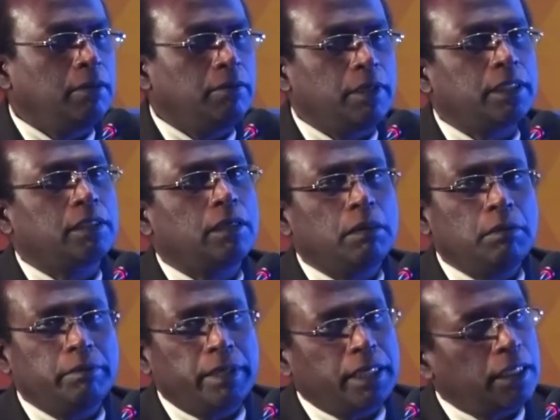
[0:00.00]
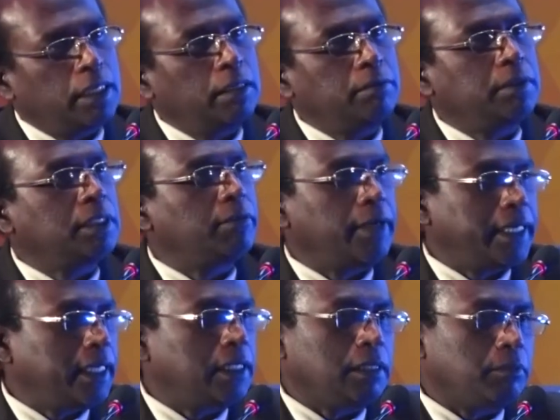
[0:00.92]
whereas the normal myocardium is the
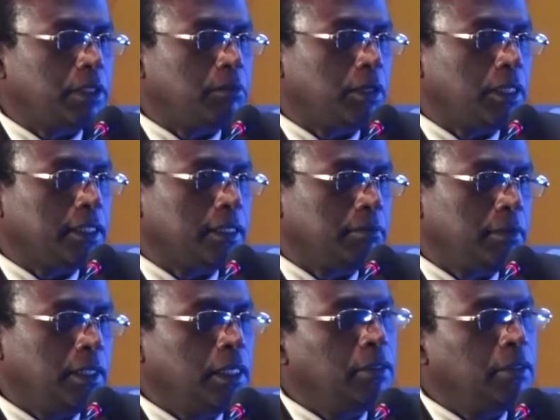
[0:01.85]
fatty acid metabolism,